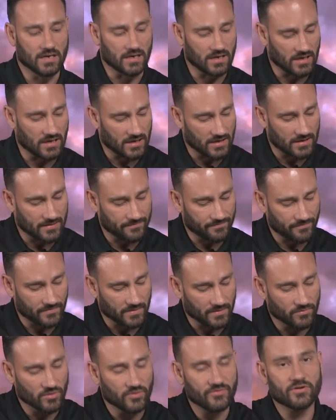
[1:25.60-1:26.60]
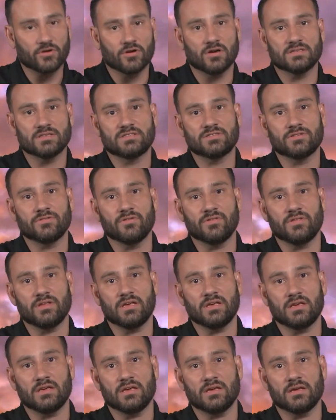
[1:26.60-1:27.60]
Um, moving on to
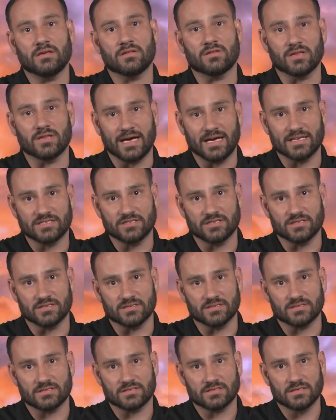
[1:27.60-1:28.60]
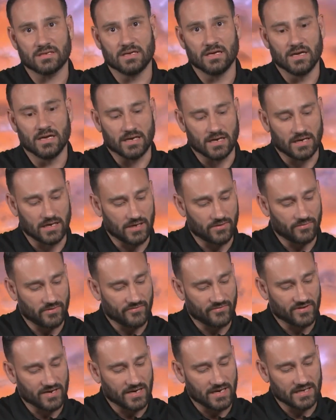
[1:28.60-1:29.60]
the latches. Uh,
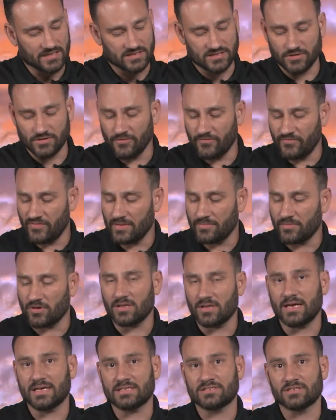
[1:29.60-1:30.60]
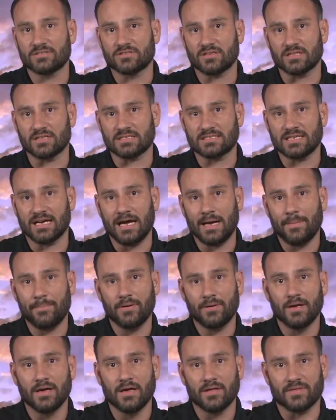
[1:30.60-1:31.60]
we've got two female latches on the
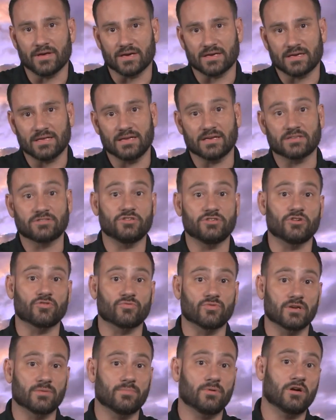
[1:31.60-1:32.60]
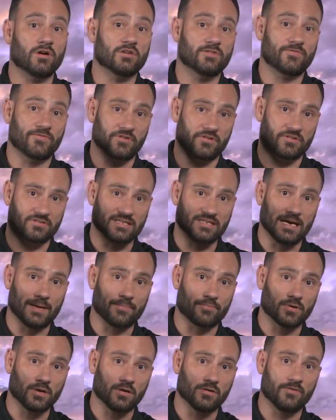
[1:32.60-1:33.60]
top that connect to your rig bars for your
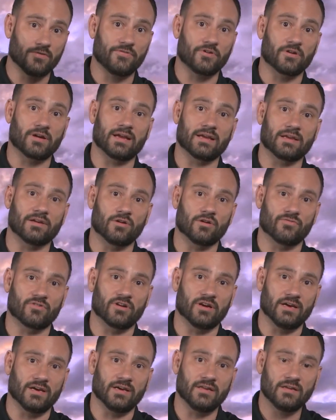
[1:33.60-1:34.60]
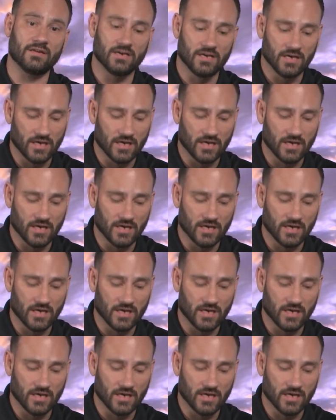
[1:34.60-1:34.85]
top row if you're hanging overhead.